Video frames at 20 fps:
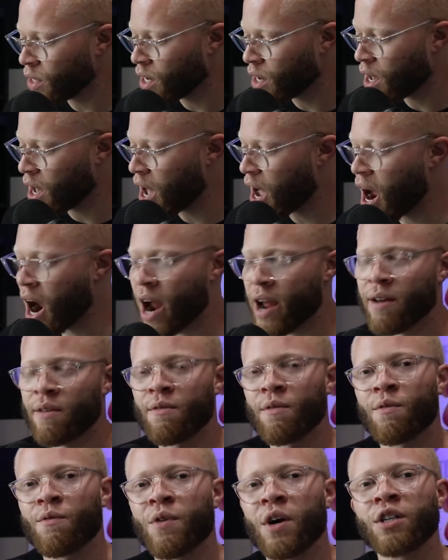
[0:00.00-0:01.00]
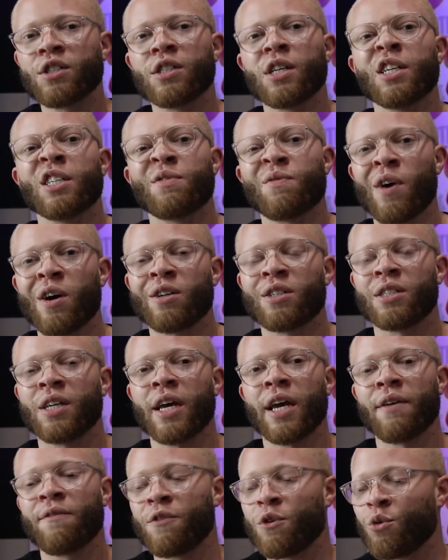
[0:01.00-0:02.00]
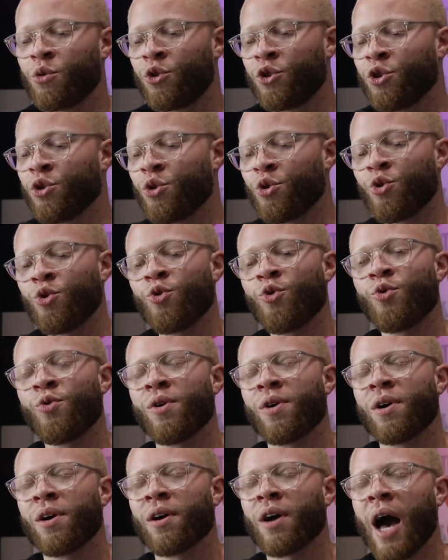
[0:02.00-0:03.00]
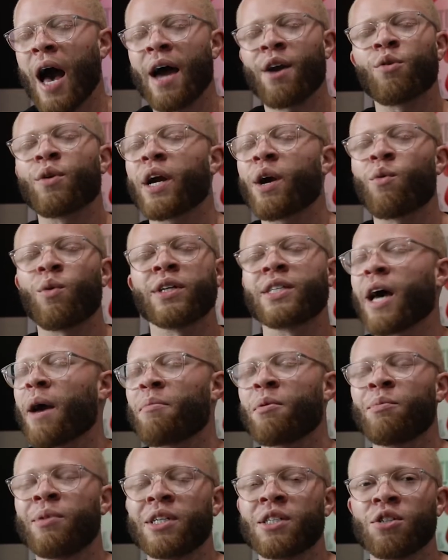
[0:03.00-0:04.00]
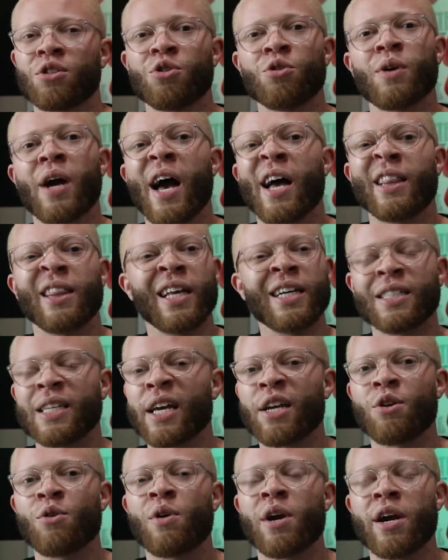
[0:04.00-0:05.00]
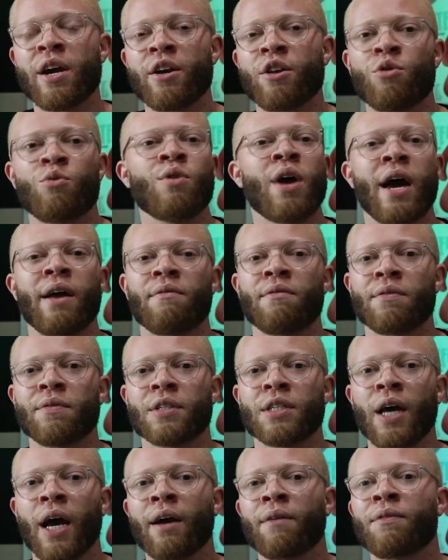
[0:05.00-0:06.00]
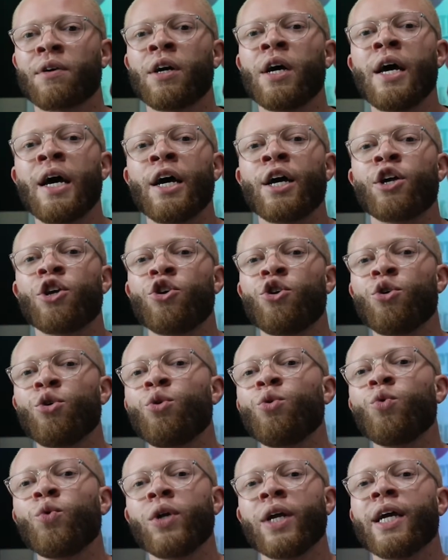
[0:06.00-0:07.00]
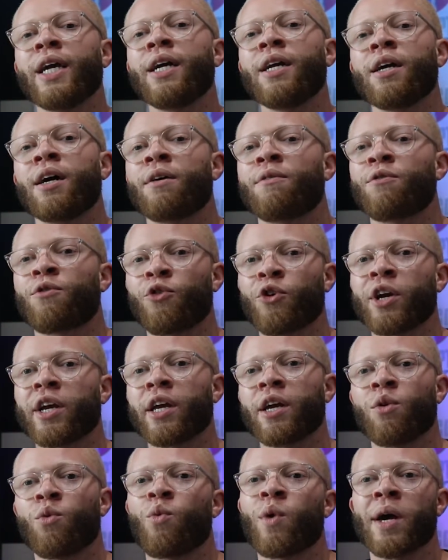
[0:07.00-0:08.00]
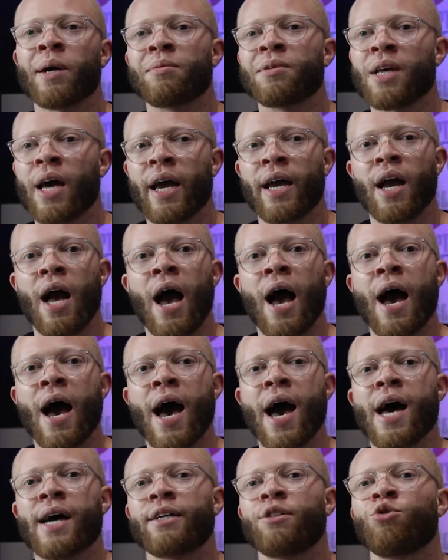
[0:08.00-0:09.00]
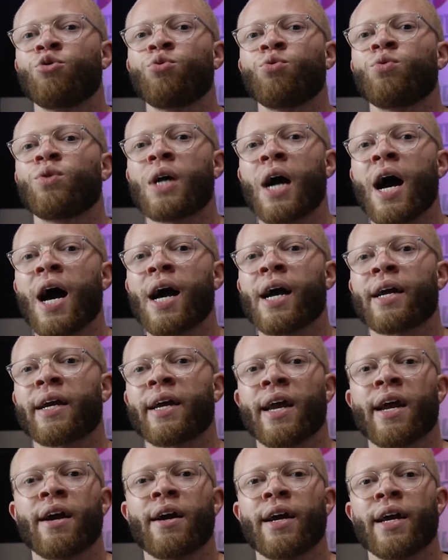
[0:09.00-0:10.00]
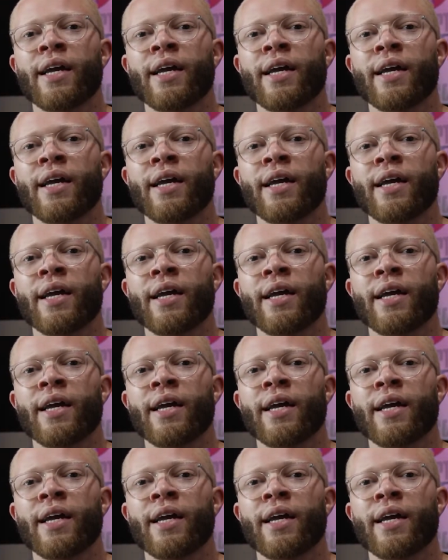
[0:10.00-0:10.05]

All right. First things first. If you do, I don't care what type of business you got. Let's say you here and you're not even a photographer. You need a freaking website. I do not care.